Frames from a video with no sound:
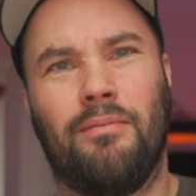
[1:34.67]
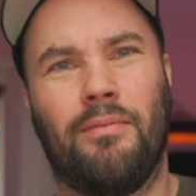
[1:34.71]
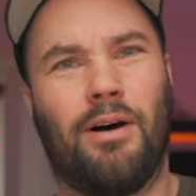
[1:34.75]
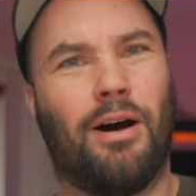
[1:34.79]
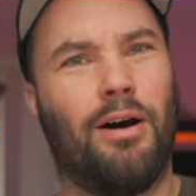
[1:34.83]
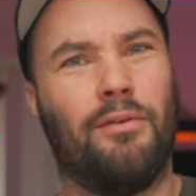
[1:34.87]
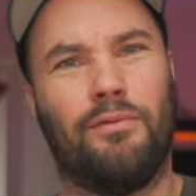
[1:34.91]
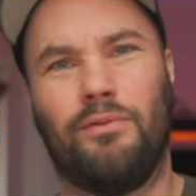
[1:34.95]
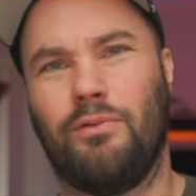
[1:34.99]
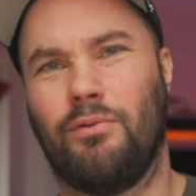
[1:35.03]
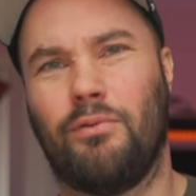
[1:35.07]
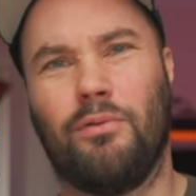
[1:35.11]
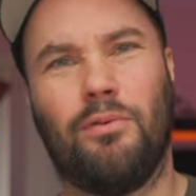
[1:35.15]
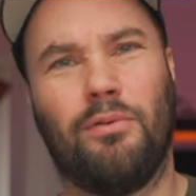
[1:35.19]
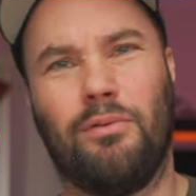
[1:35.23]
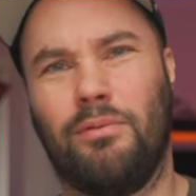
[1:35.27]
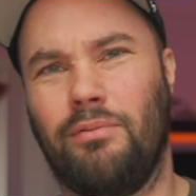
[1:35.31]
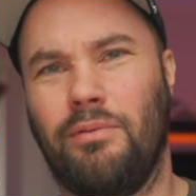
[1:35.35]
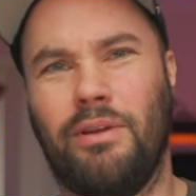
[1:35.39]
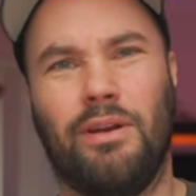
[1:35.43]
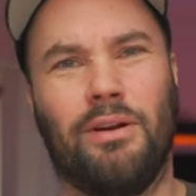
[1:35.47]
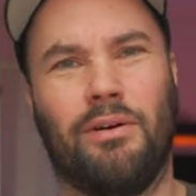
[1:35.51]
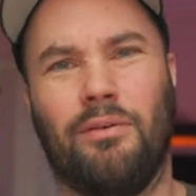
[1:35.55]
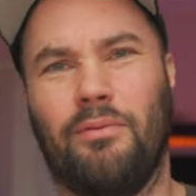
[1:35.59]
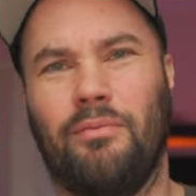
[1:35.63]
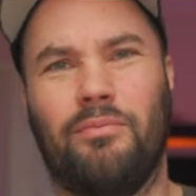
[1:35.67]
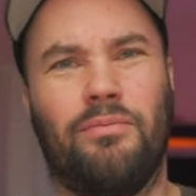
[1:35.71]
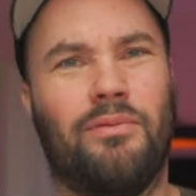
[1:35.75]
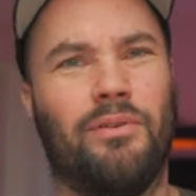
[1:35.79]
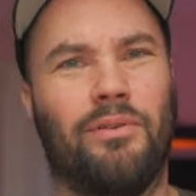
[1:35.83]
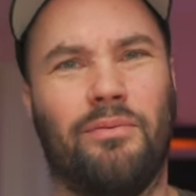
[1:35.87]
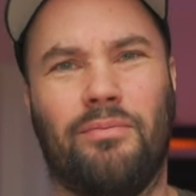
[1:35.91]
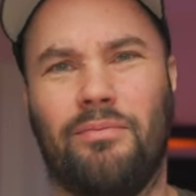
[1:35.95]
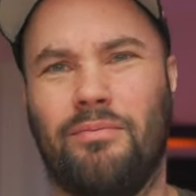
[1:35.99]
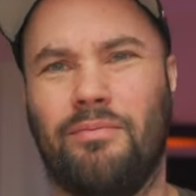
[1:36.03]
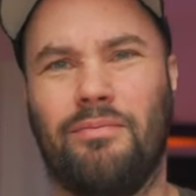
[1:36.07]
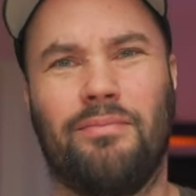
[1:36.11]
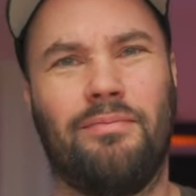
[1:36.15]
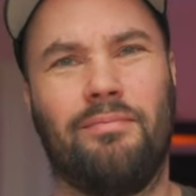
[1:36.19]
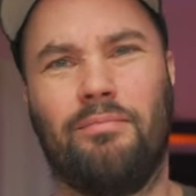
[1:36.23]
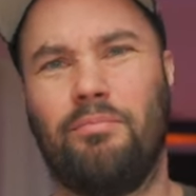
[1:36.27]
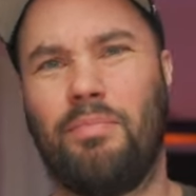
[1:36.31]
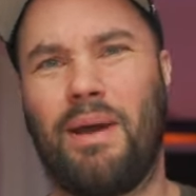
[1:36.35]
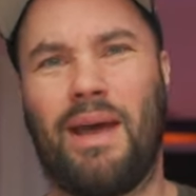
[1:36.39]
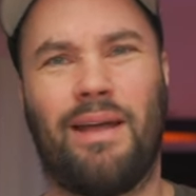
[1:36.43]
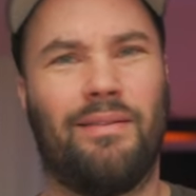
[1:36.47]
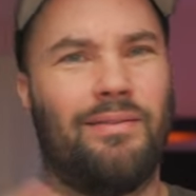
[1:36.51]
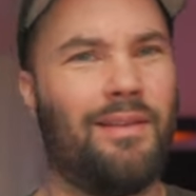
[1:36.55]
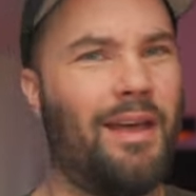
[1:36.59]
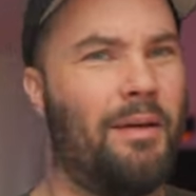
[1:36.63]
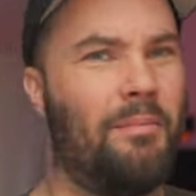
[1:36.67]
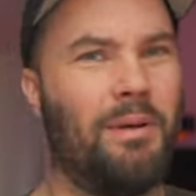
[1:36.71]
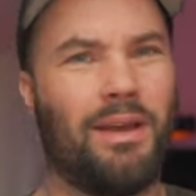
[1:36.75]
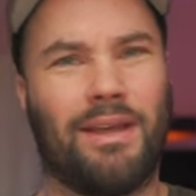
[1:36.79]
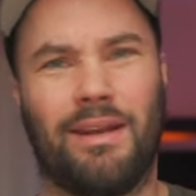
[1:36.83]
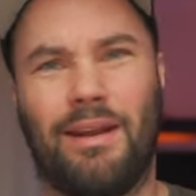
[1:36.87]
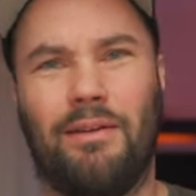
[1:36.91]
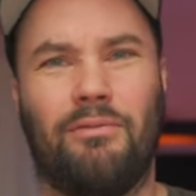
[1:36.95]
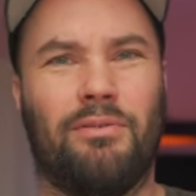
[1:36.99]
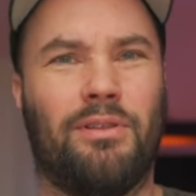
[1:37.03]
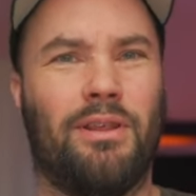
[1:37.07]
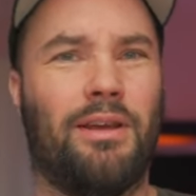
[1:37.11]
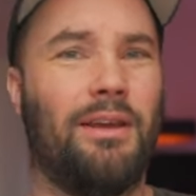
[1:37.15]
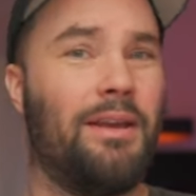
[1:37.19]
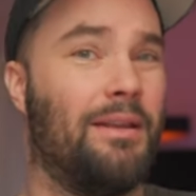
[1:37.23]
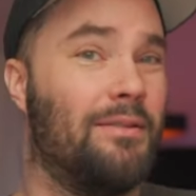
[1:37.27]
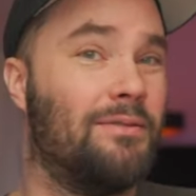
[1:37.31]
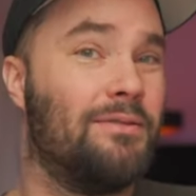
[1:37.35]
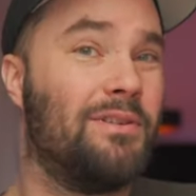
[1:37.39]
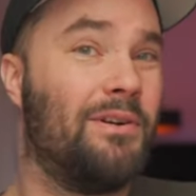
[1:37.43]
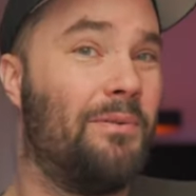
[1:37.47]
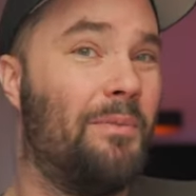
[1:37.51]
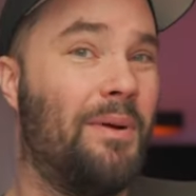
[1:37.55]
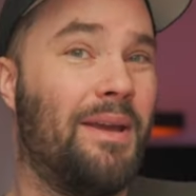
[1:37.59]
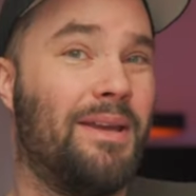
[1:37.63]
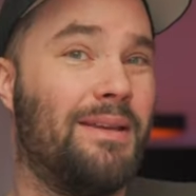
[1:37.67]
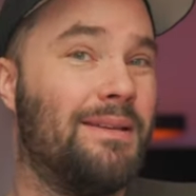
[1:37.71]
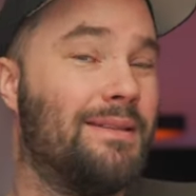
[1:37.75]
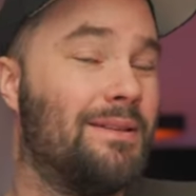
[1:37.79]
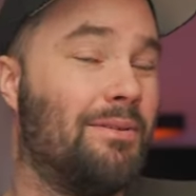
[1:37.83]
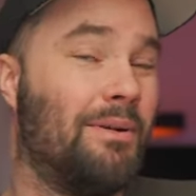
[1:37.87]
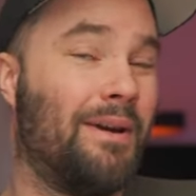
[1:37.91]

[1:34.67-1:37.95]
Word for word: After all, you know, the pandemic and everything in two weeks.